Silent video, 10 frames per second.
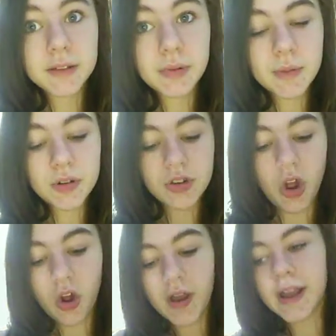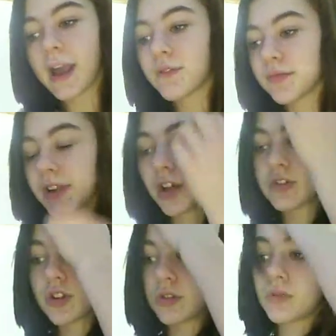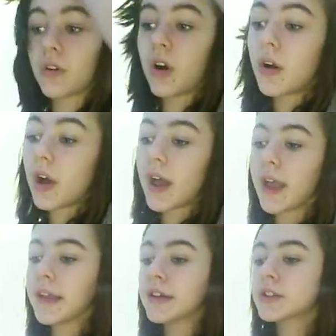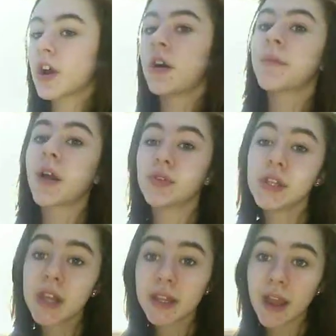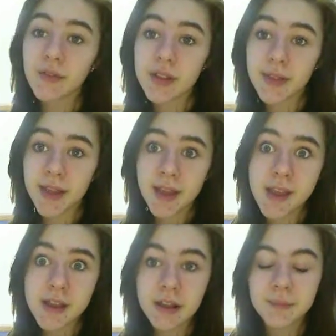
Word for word: pretty much all I got from Dollar General. And um, I really like everything.